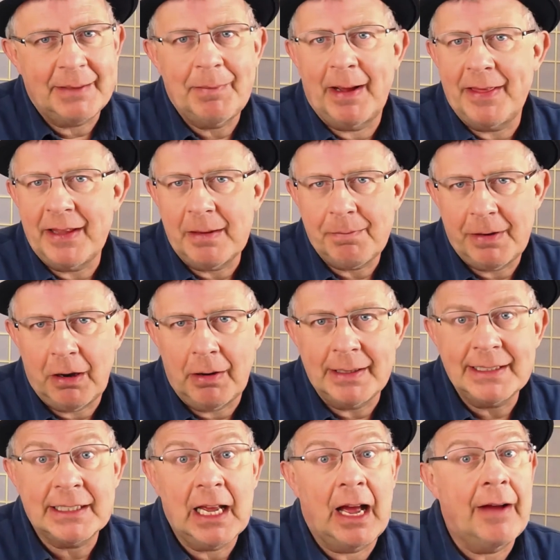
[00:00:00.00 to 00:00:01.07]
by the
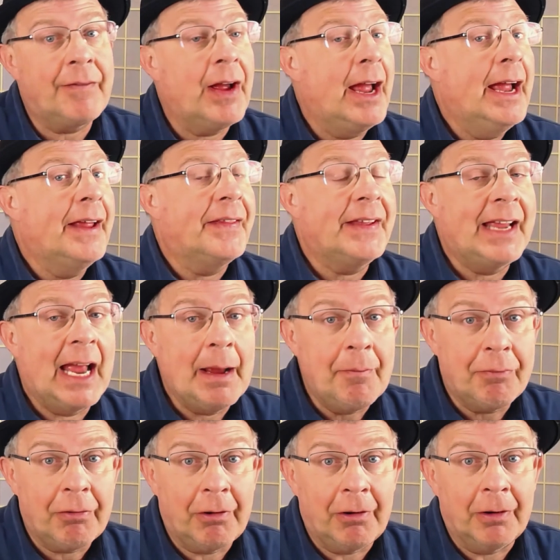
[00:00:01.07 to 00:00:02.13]
appearance of the
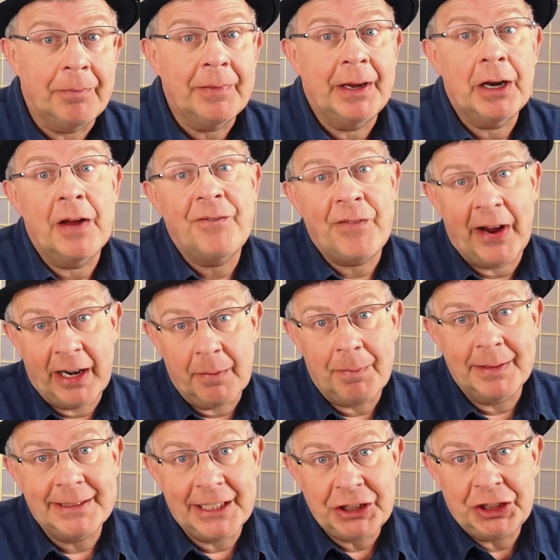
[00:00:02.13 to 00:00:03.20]
Emperor in our final
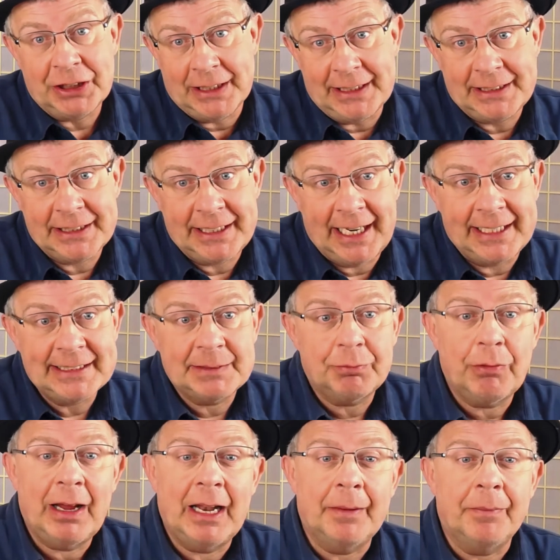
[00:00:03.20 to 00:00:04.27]
position in today's
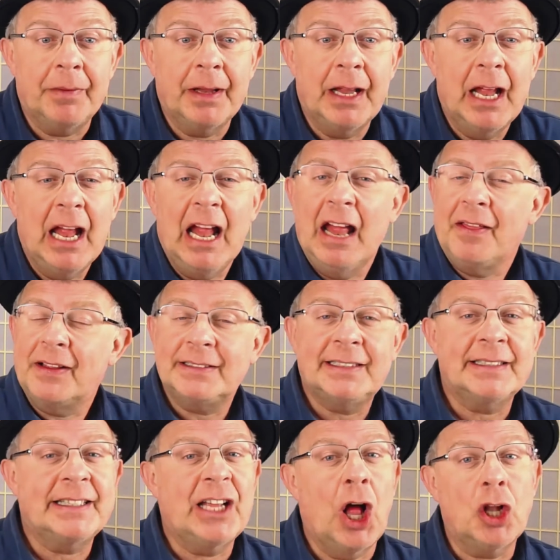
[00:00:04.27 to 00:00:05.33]
spread. This
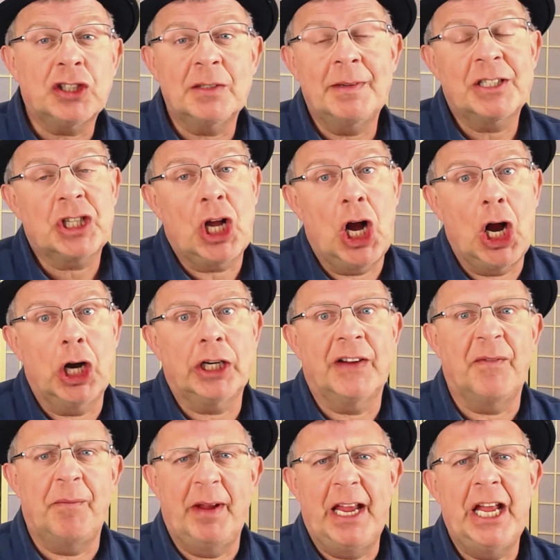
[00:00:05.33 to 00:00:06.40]
is the ultimate card
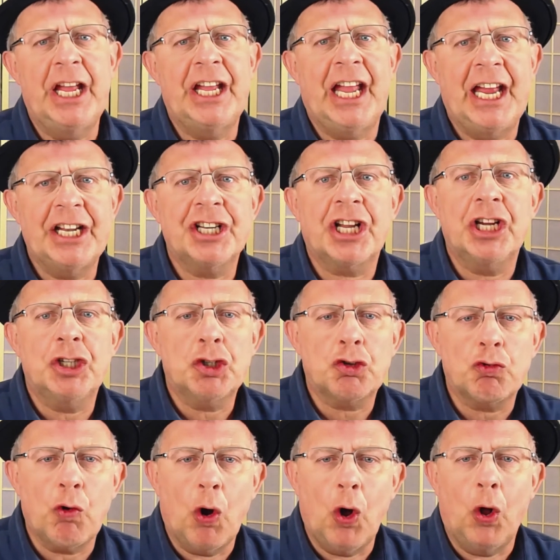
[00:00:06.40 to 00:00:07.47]
of being in
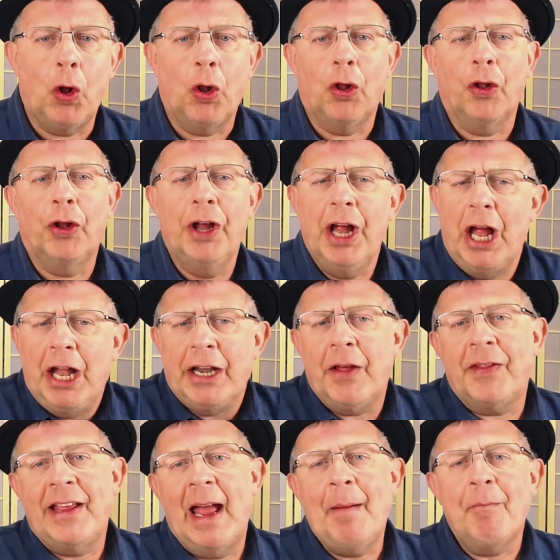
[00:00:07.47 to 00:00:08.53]
control. Now,
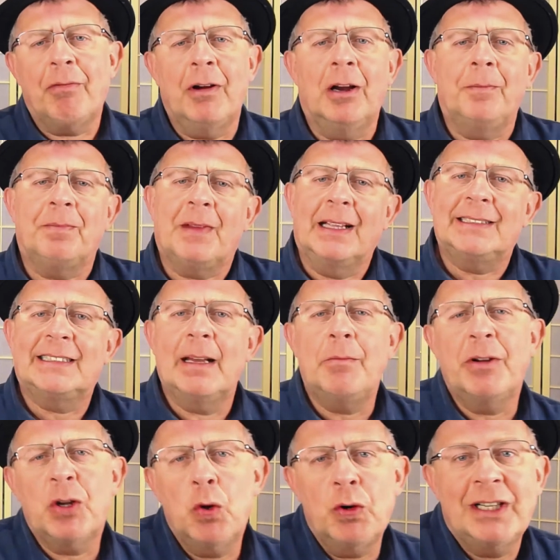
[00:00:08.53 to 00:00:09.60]
the Emperor is
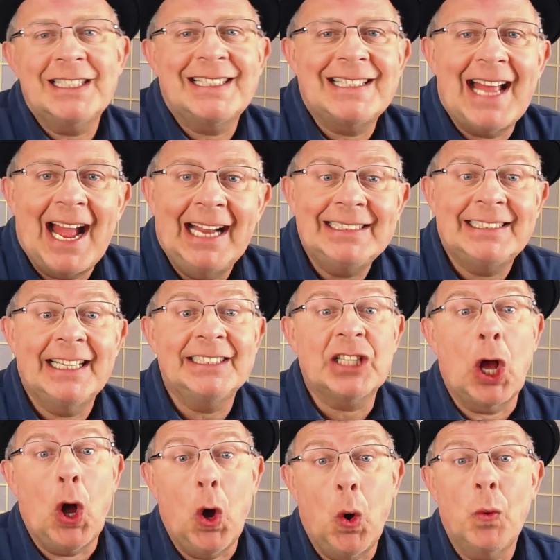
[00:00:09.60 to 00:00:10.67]
someone who decides his
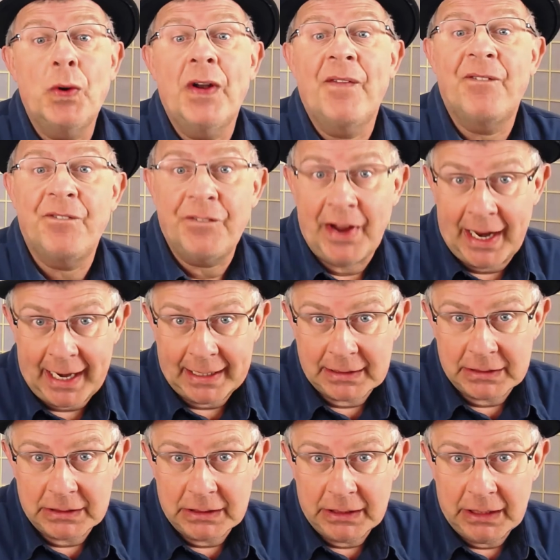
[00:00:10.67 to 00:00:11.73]
own fate.